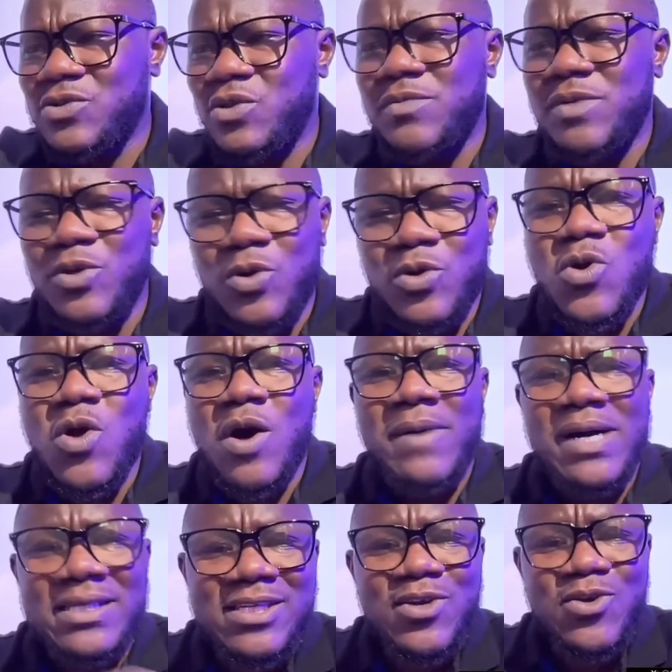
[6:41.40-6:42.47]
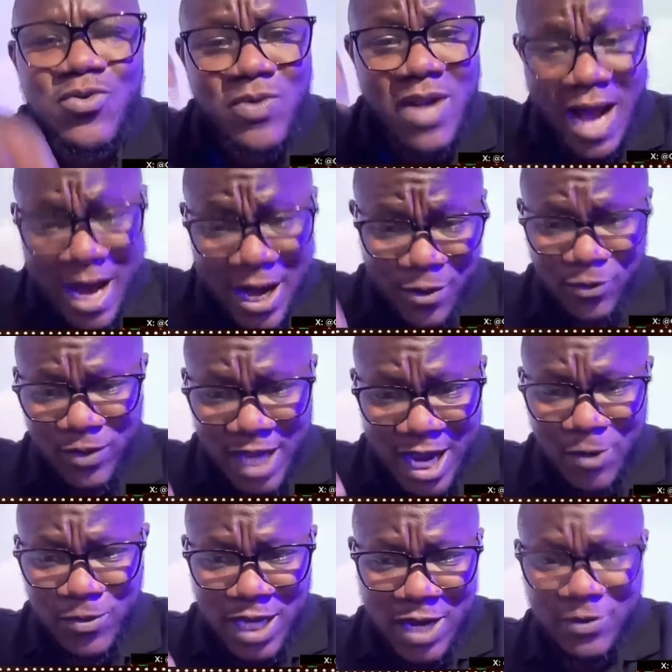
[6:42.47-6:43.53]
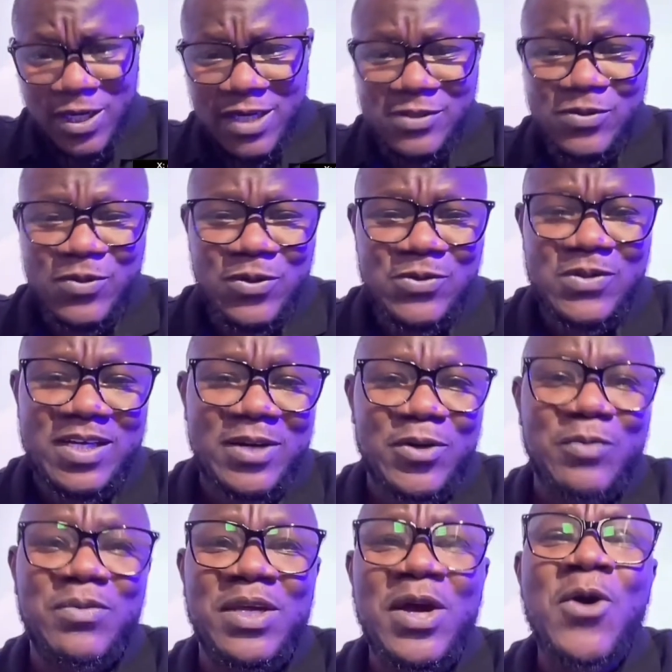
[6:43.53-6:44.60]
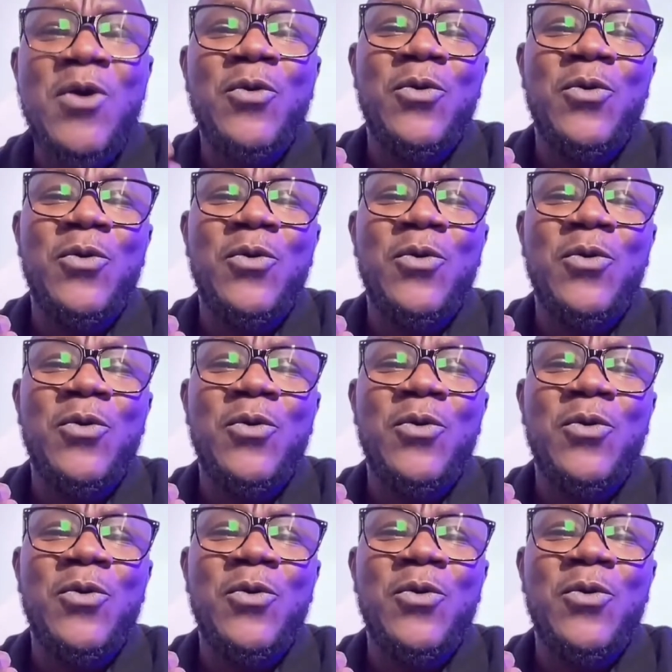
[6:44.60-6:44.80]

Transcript: told me, no, I'm asking you now, as you go to Nairobi,